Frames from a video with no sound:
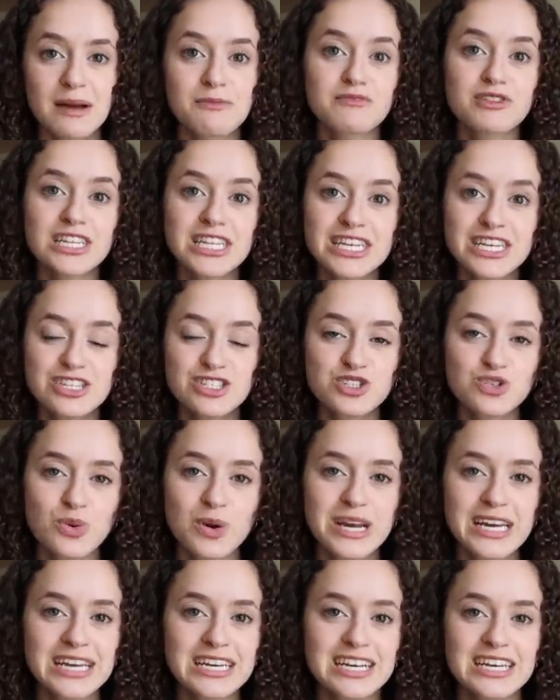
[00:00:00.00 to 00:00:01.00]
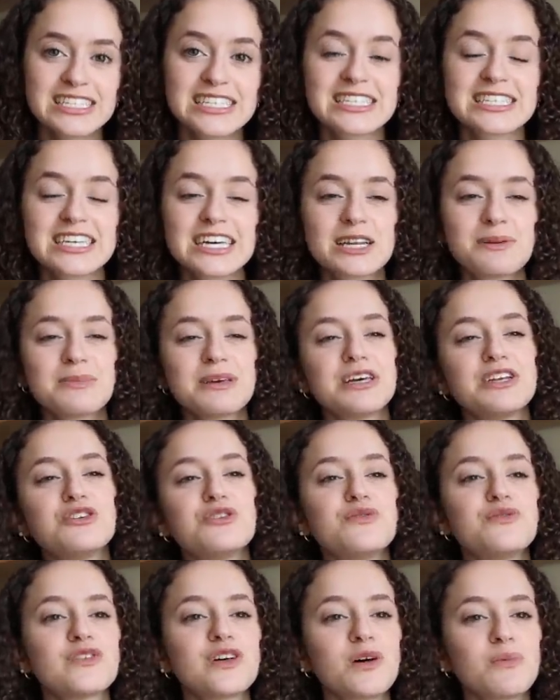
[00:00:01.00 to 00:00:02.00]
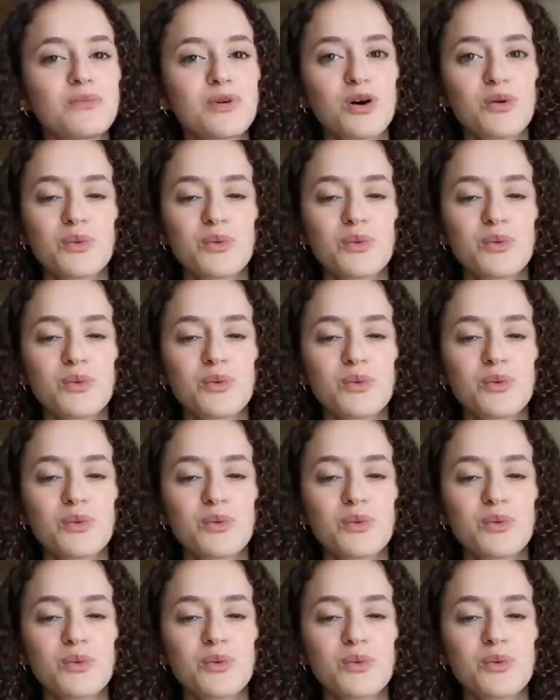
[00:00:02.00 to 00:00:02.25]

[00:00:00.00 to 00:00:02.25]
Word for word: I'm really enjoying because it's going to be a new film